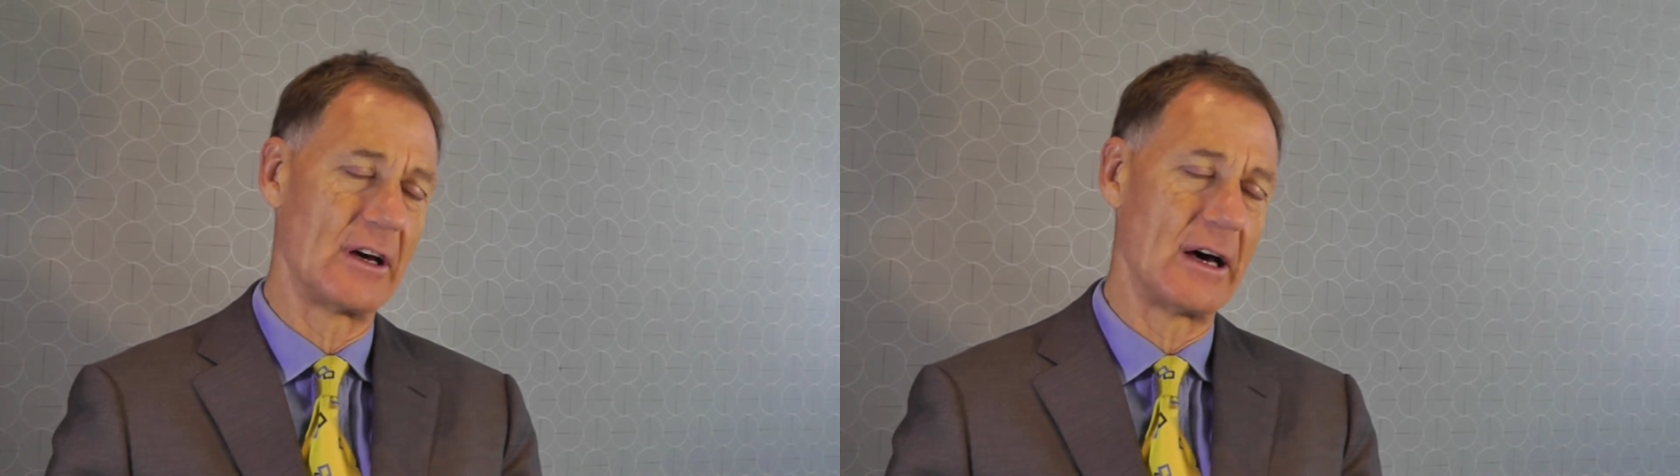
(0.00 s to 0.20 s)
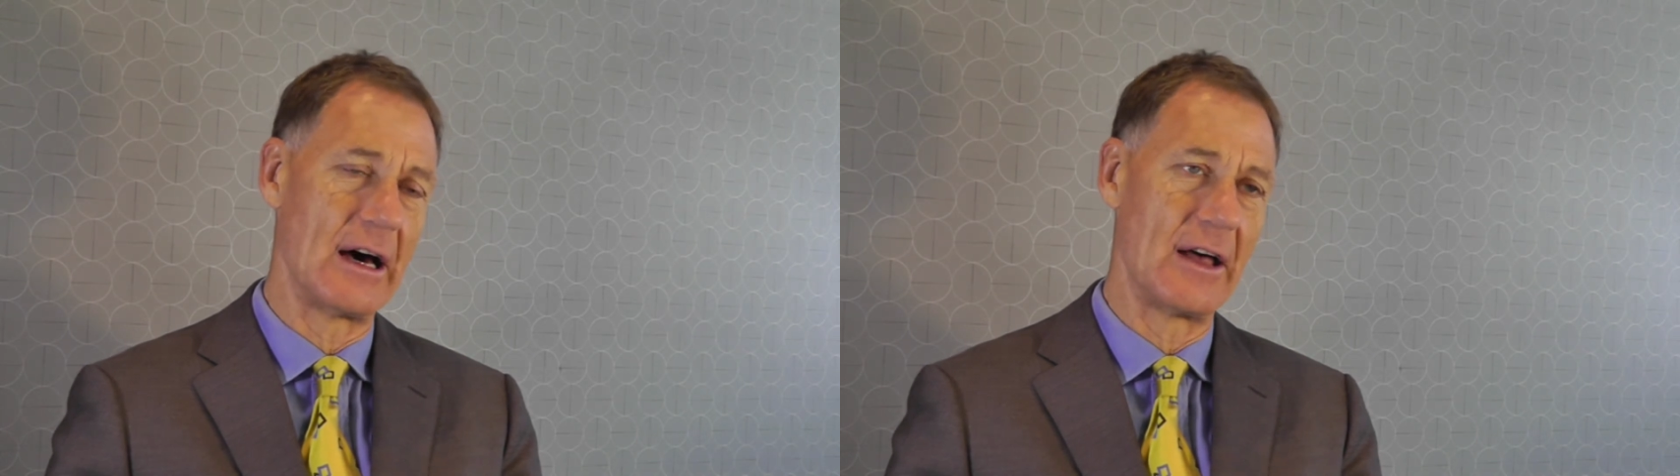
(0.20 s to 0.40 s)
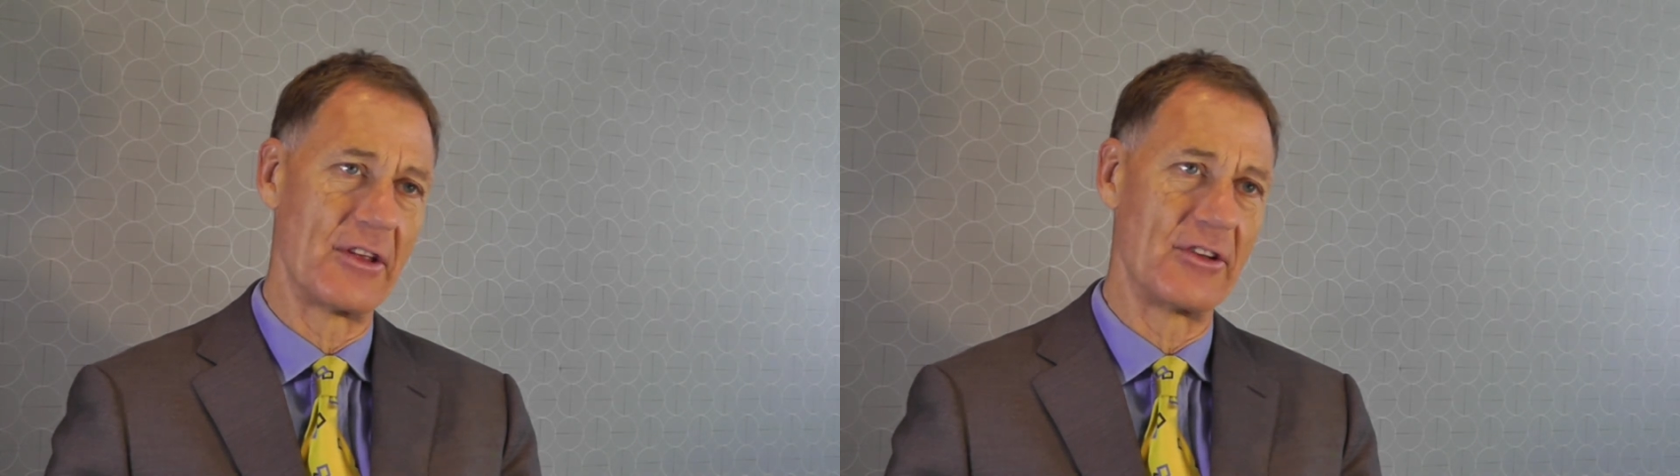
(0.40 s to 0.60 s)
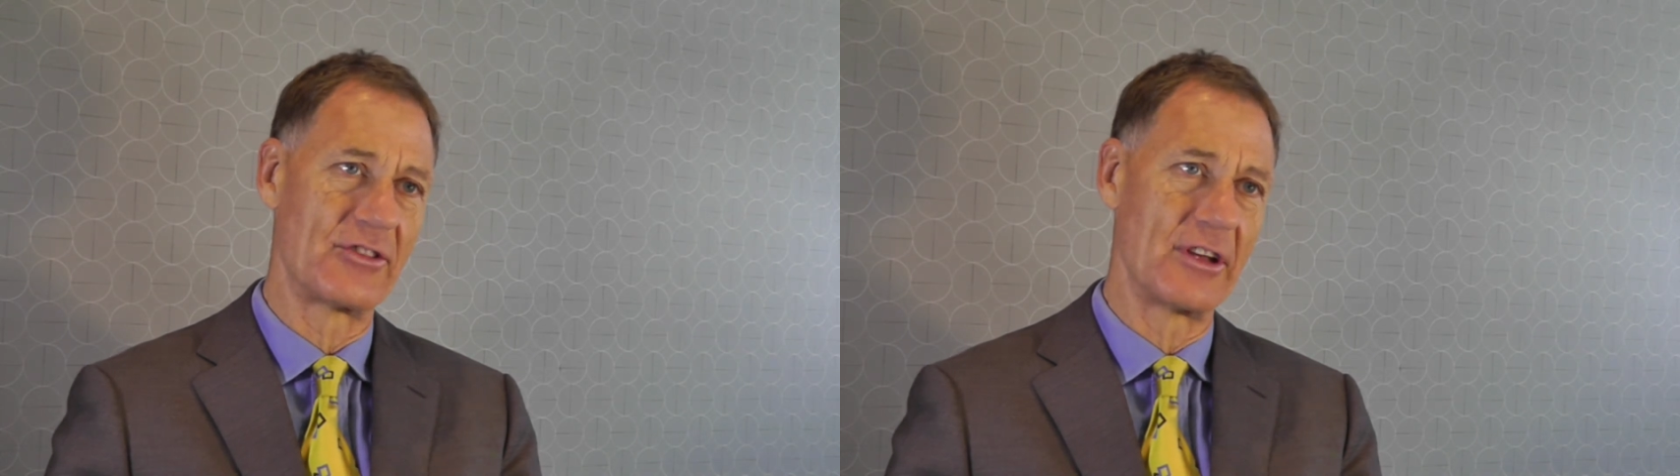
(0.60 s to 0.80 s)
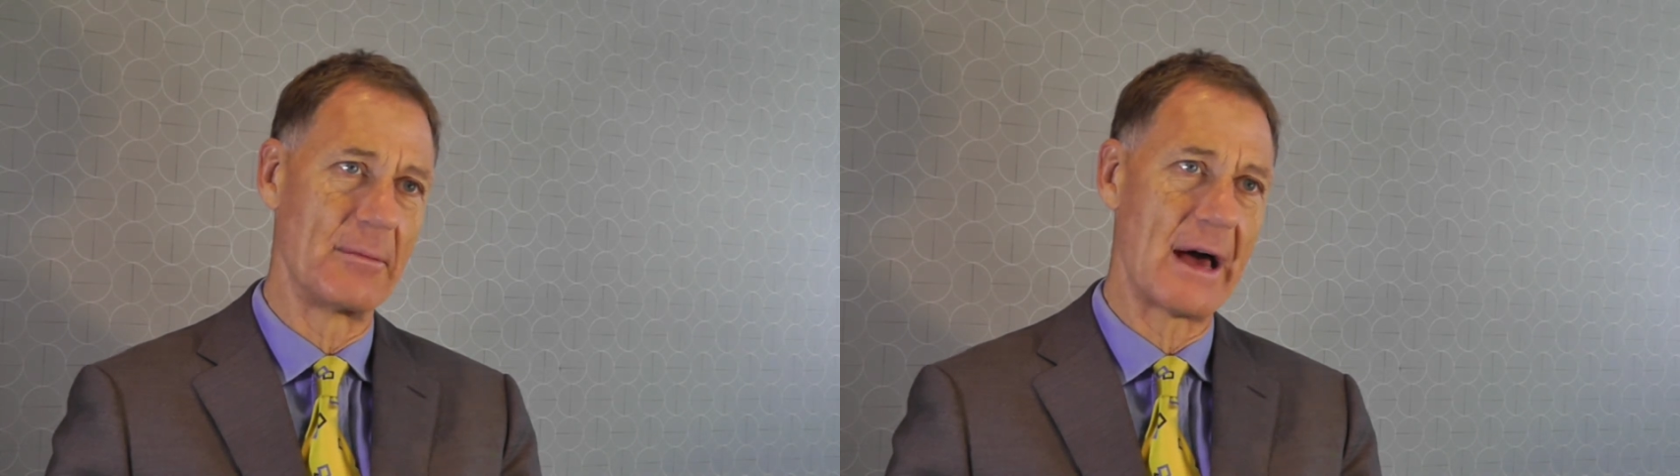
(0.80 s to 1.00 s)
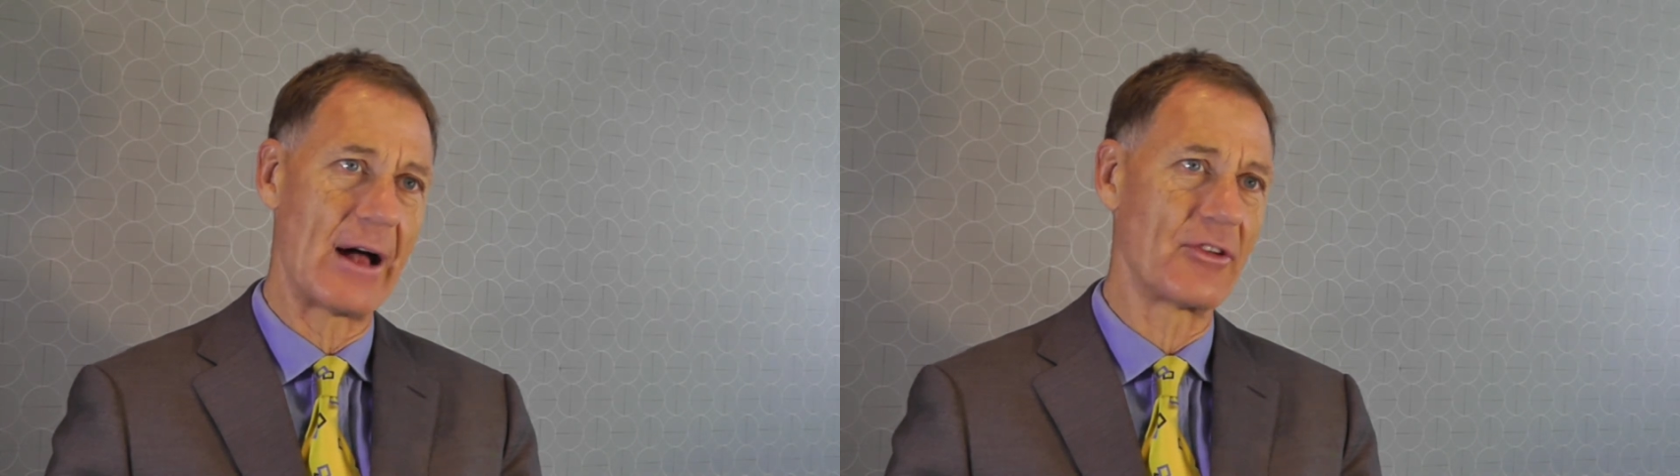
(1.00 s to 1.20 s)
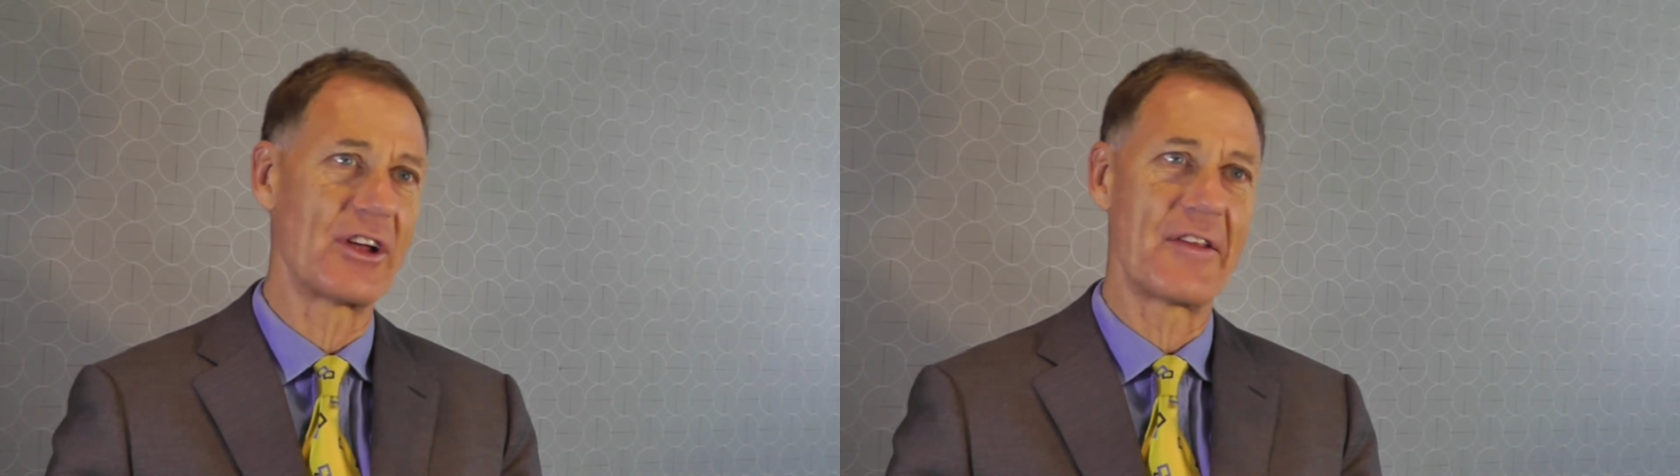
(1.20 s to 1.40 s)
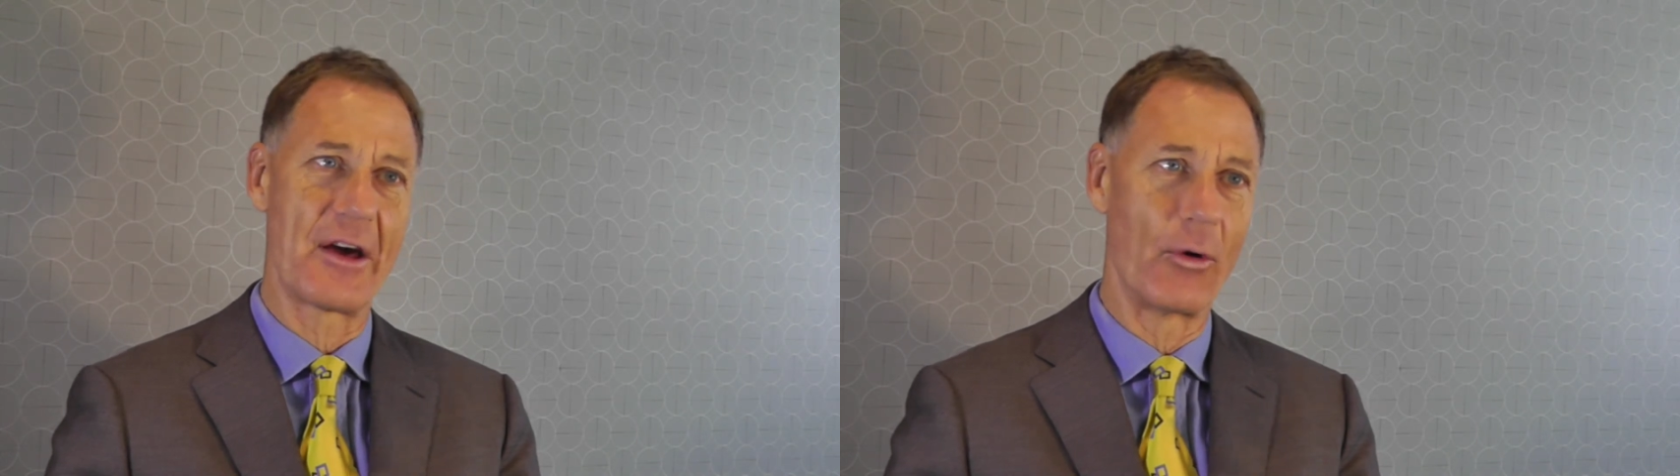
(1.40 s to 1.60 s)
that's
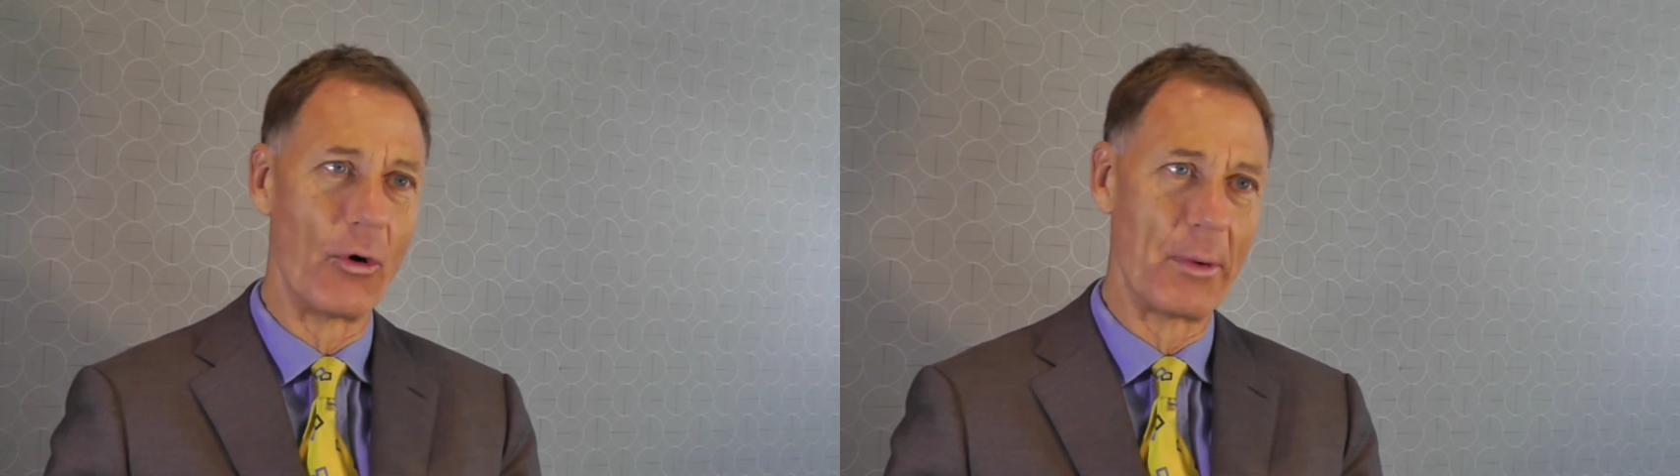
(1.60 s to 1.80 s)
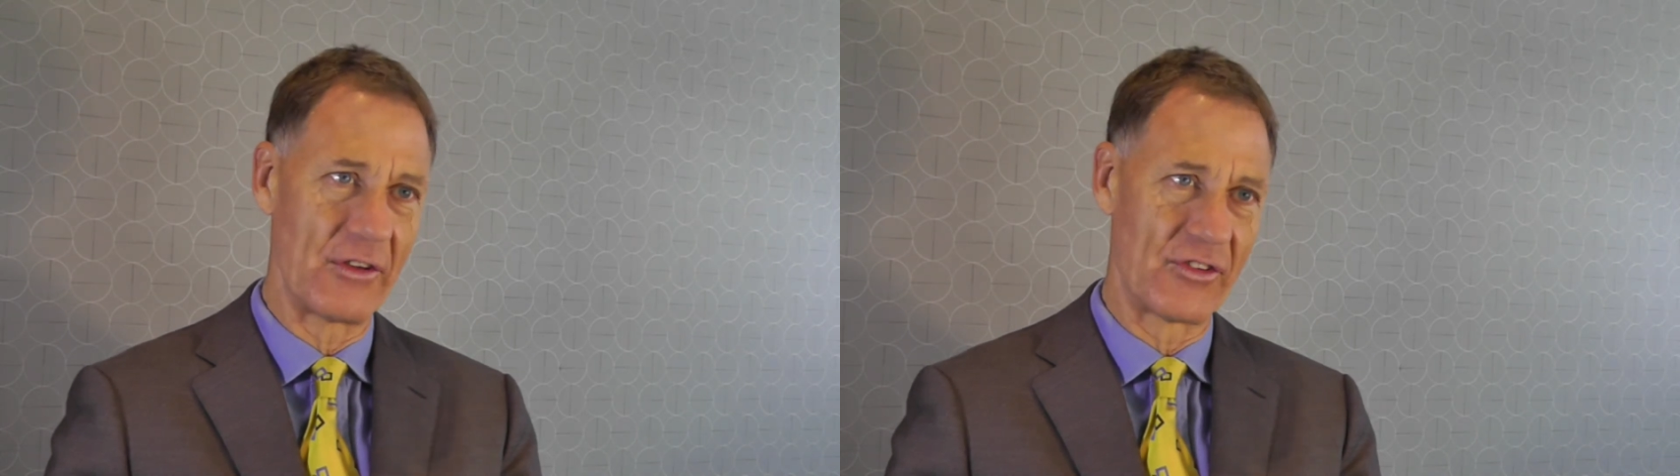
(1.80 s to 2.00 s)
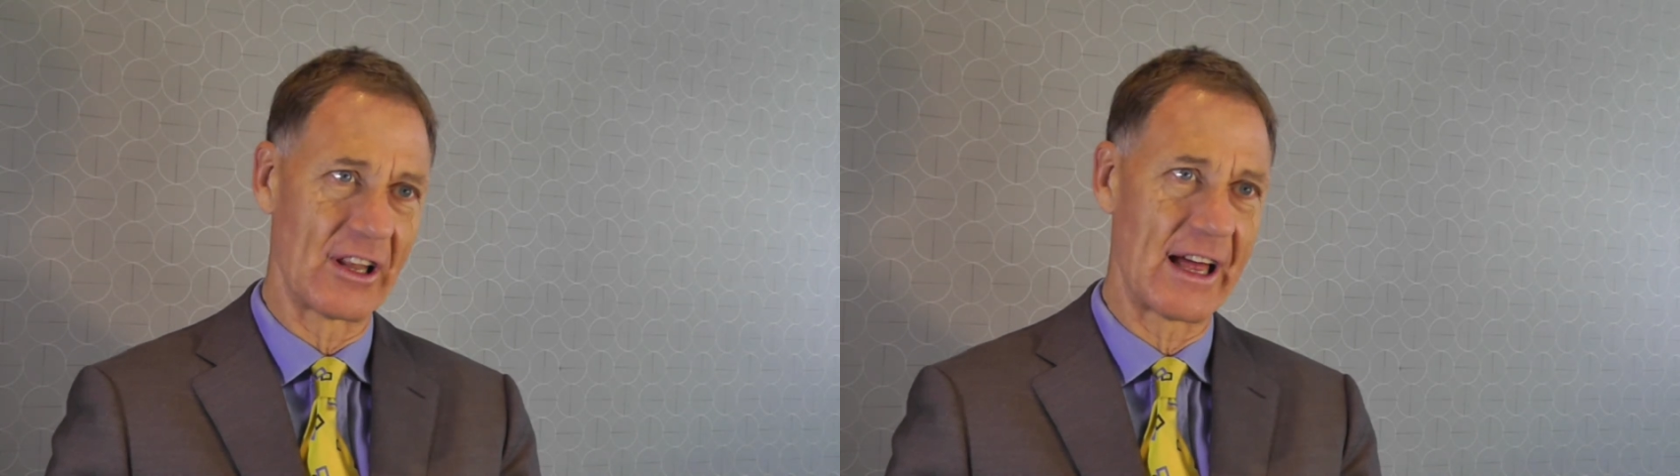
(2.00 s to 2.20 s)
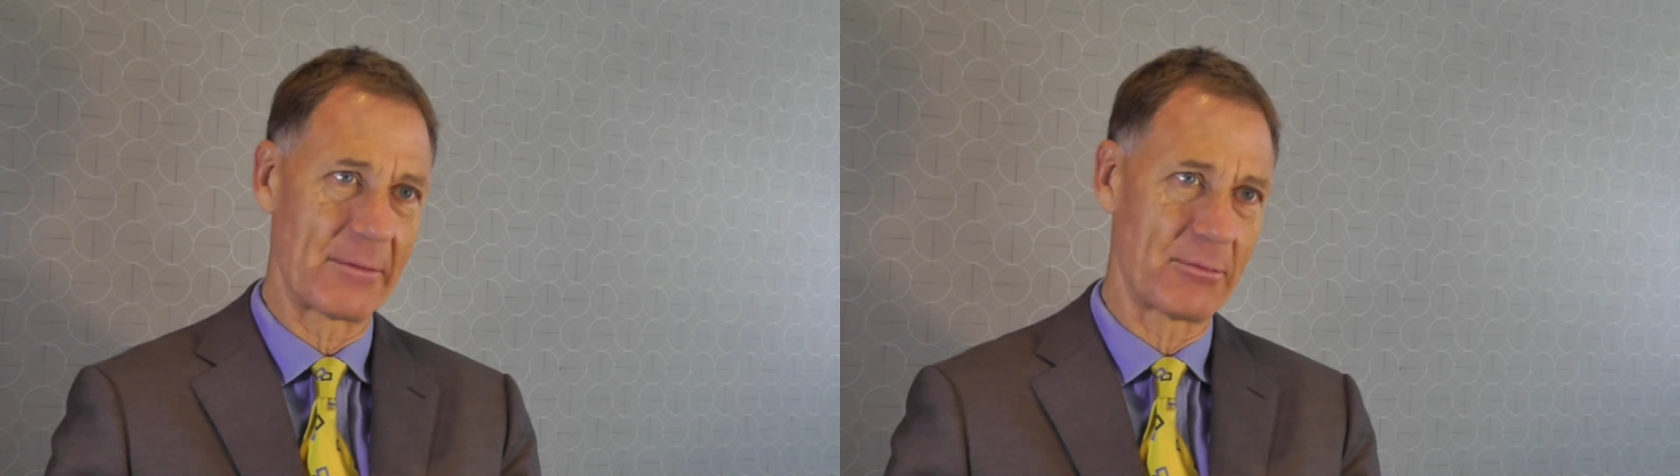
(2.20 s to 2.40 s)
outside their orbit, if you like,